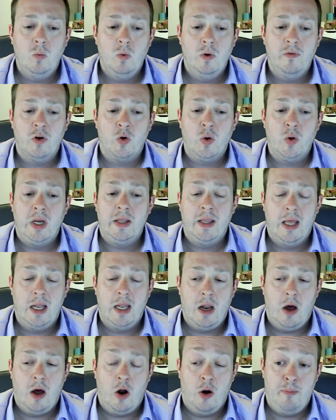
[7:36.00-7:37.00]
We've agreed
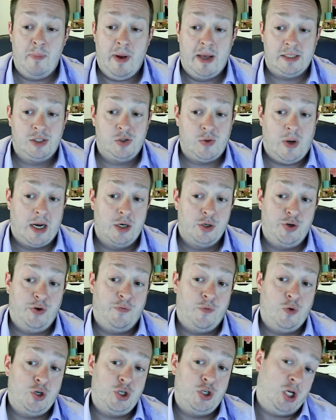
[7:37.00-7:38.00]
that our best
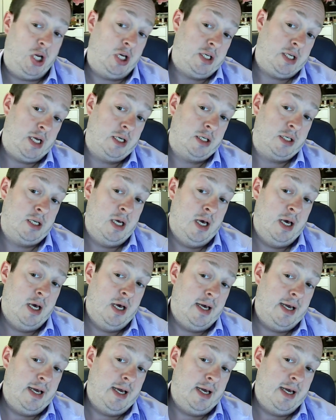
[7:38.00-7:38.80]
strategy for cheat days